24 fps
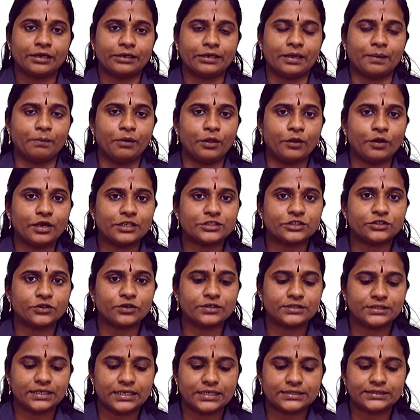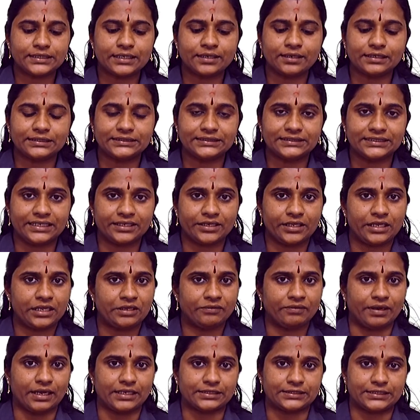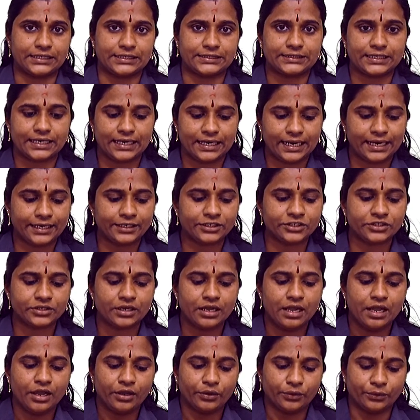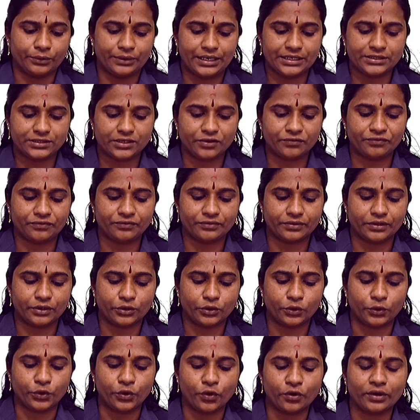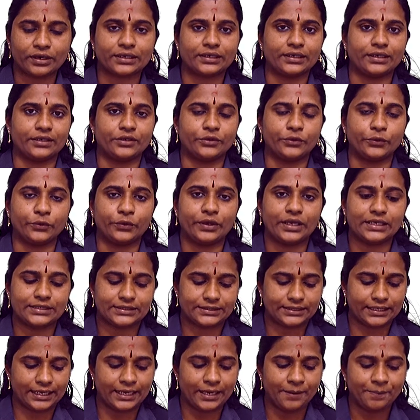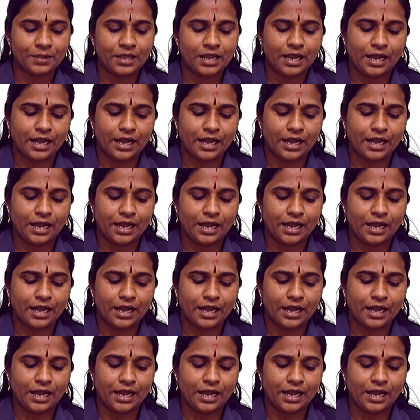WHO's is in Geneva, Switzerland. UNICEF, New York in USA.